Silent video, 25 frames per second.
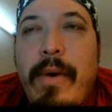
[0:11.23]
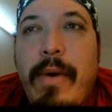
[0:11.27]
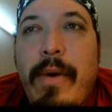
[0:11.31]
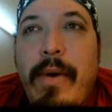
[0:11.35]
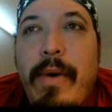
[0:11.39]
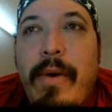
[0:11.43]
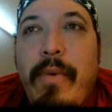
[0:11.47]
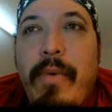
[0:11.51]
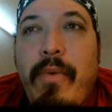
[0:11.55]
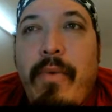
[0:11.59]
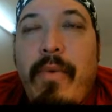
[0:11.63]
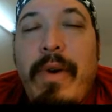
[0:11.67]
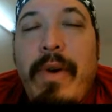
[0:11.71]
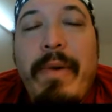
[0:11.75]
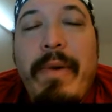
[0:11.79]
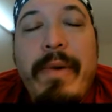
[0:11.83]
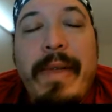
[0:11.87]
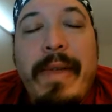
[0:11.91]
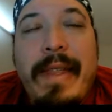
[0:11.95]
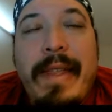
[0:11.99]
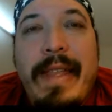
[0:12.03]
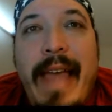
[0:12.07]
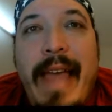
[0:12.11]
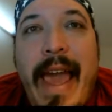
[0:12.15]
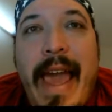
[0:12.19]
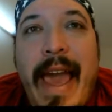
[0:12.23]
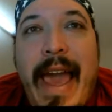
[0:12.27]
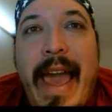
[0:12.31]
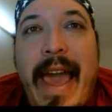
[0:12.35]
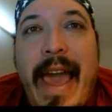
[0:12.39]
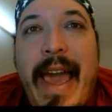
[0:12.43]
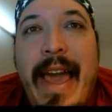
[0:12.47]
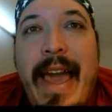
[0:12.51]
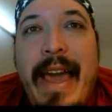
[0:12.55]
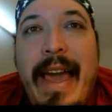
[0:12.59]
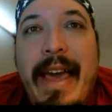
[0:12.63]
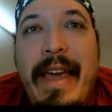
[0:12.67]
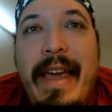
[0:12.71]
we will
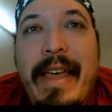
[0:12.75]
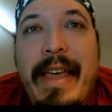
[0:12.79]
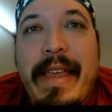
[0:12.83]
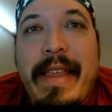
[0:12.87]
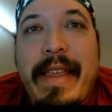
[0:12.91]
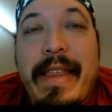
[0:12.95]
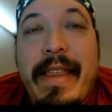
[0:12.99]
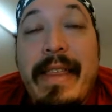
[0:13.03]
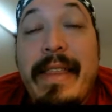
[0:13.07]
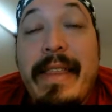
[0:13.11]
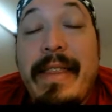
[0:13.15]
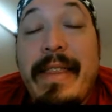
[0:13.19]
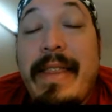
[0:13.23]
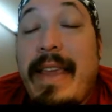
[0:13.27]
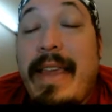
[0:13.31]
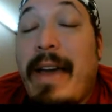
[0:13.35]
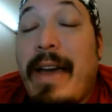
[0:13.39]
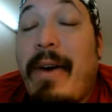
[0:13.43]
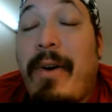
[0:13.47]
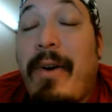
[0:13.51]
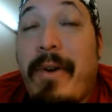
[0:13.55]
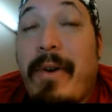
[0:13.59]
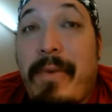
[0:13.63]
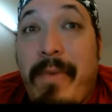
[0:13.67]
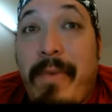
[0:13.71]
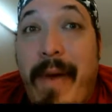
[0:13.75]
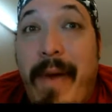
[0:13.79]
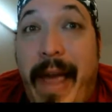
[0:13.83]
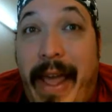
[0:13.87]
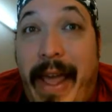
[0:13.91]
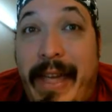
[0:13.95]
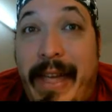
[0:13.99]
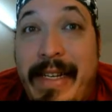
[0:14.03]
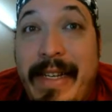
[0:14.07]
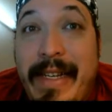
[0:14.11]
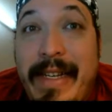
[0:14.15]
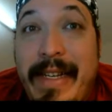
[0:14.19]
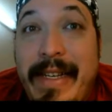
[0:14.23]
say, the
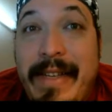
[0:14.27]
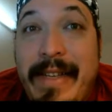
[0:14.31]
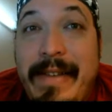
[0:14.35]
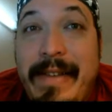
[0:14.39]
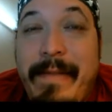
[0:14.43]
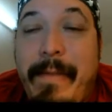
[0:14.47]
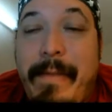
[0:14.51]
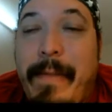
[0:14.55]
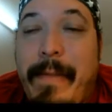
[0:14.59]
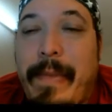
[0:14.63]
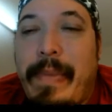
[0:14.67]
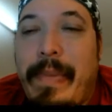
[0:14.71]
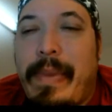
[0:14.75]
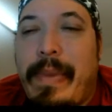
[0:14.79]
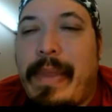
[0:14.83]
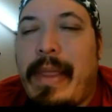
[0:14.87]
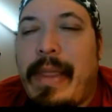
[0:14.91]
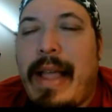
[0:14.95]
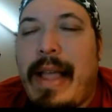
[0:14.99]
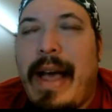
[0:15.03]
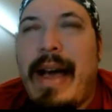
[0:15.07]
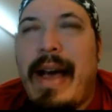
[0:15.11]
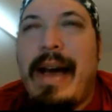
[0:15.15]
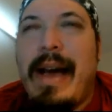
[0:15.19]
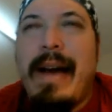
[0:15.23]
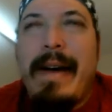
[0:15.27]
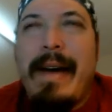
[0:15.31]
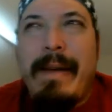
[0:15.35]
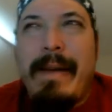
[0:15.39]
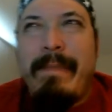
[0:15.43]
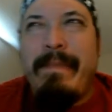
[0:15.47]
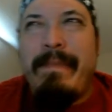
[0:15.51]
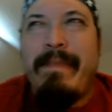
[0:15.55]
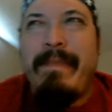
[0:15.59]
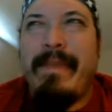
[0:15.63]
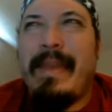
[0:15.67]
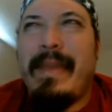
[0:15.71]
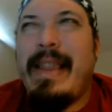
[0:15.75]
alt-right.
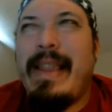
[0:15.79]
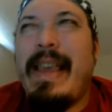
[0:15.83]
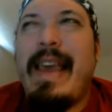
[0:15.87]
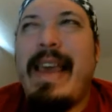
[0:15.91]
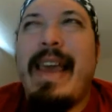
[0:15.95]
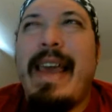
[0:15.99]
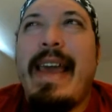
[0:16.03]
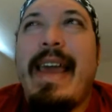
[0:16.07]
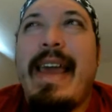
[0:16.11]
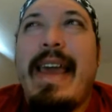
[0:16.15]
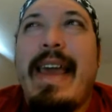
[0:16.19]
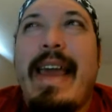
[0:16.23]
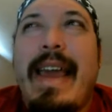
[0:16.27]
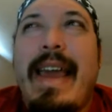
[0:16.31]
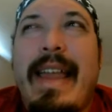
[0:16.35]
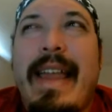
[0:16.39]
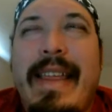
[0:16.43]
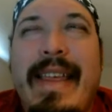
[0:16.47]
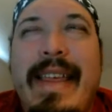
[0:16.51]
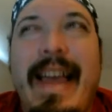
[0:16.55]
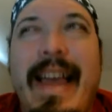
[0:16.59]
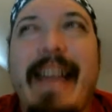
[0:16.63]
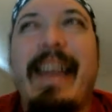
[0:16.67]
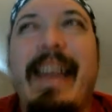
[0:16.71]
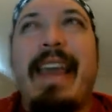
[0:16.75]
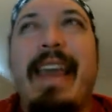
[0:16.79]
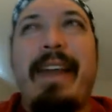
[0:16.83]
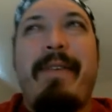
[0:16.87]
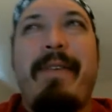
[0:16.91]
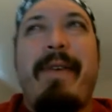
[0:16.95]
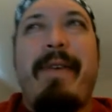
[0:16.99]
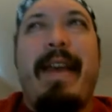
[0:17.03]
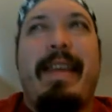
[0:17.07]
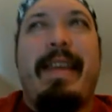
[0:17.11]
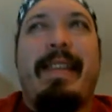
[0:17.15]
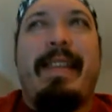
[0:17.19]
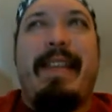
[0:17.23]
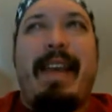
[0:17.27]
Um, it's kind of
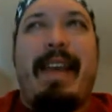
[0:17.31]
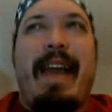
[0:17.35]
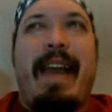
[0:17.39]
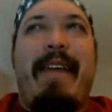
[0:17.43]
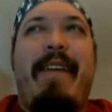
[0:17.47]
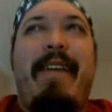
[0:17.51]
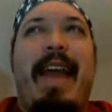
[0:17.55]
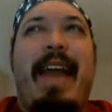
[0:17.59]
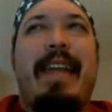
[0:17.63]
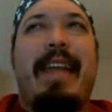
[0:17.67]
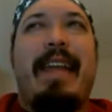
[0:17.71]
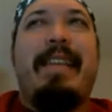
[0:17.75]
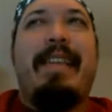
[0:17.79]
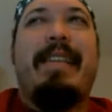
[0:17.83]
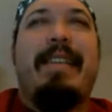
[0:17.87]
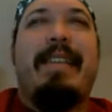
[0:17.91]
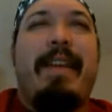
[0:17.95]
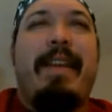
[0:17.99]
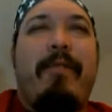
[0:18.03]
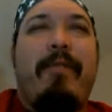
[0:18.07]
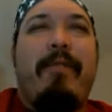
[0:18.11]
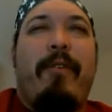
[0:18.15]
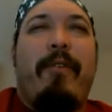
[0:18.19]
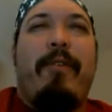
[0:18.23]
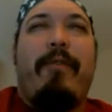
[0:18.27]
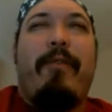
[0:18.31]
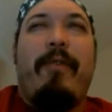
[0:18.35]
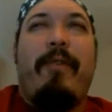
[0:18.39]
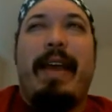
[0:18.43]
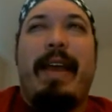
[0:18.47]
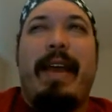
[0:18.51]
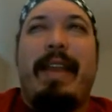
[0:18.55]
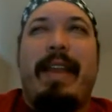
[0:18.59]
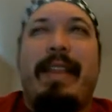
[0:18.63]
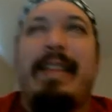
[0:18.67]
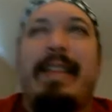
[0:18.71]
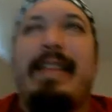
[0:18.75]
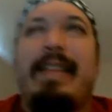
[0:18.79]
interesting. I've had several
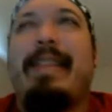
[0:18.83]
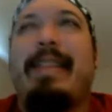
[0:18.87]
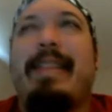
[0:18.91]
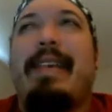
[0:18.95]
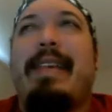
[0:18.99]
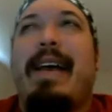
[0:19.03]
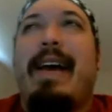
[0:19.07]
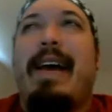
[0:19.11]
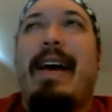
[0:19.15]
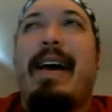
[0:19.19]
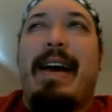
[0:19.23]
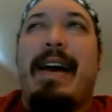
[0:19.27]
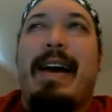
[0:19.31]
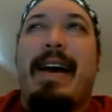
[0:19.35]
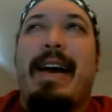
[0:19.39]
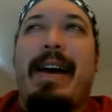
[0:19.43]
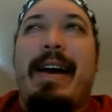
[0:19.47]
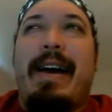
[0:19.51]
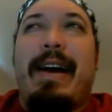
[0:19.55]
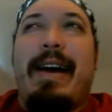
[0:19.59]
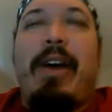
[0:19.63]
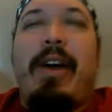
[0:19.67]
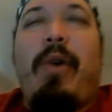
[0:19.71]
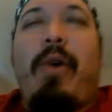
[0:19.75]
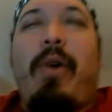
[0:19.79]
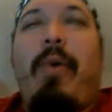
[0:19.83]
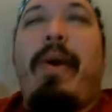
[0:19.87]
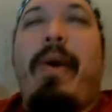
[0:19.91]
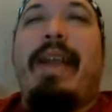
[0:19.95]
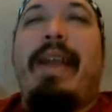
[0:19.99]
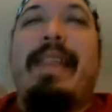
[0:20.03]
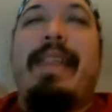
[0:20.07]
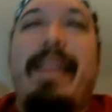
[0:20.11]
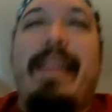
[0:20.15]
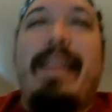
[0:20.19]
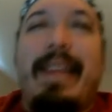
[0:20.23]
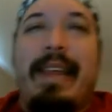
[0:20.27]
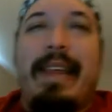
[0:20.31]
friends,
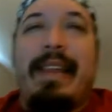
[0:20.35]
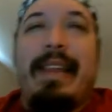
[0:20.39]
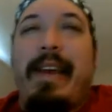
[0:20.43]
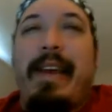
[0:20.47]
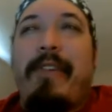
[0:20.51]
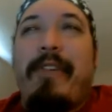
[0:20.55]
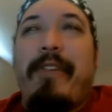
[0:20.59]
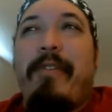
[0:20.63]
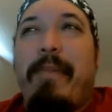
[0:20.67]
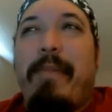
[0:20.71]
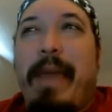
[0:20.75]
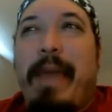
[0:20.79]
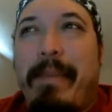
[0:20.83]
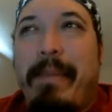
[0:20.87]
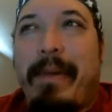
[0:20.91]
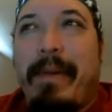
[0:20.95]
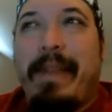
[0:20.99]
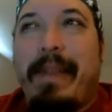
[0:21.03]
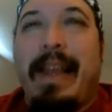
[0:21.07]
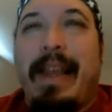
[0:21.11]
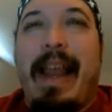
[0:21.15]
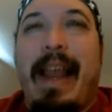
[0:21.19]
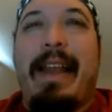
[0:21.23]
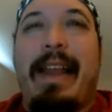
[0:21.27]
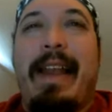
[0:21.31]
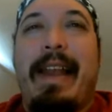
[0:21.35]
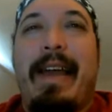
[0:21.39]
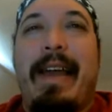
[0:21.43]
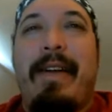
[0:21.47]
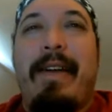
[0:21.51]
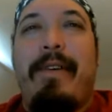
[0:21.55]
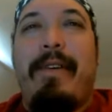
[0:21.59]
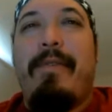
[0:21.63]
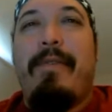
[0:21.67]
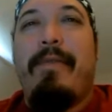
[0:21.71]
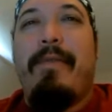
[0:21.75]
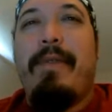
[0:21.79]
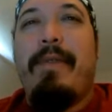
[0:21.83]
acquaintances, other people that I
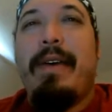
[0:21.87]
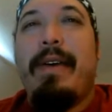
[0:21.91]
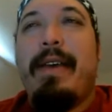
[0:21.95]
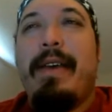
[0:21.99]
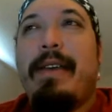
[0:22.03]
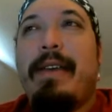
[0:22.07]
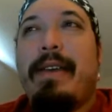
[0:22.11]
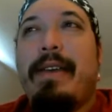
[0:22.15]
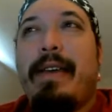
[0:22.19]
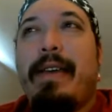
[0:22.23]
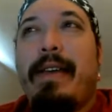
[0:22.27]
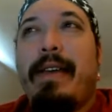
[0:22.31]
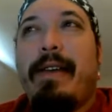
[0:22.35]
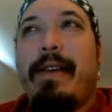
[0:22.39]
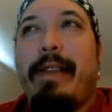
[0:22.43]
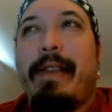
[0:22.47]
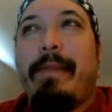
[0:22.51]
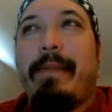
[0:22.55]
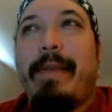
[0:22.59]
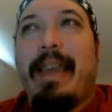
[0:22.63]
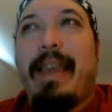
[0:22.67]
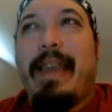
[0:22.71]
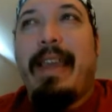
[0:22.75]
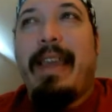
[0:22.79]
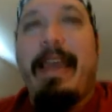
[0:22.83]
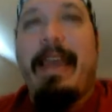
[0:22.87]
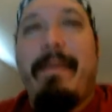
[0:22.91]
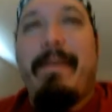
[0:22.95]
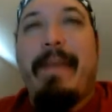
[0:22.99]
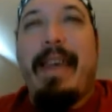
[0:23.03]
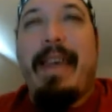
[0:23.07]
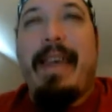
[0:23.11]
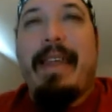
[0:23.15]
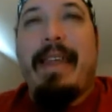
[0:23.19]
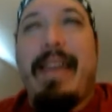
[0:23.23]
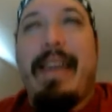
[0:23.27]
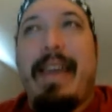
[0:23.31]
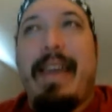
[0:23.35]
know. Here, give me
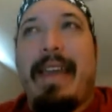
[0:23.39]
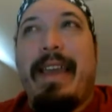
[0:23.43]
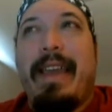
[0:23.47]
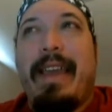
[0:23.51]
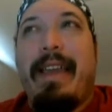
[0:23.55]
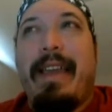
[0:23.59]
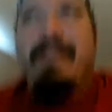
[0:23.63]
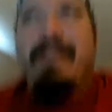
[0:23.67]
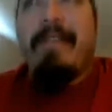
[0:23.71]
a second here.